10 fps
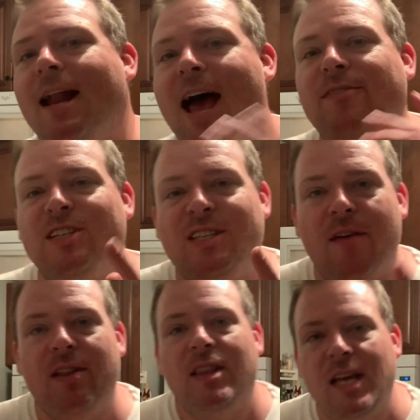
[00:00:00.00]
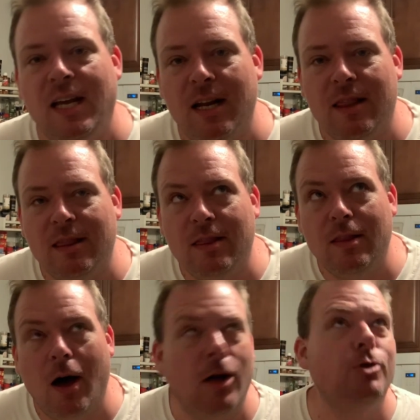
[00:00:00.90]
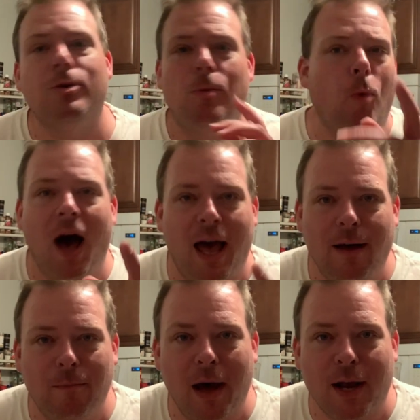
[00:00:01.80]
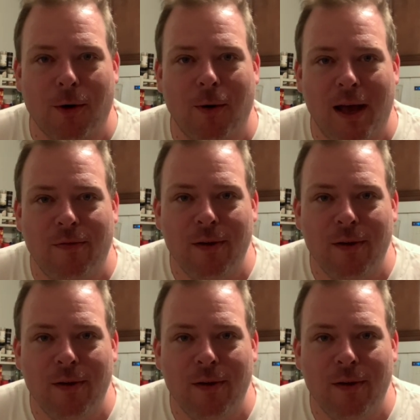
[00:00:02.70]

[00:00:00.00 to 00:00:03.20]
and have a 1700-watt microwave,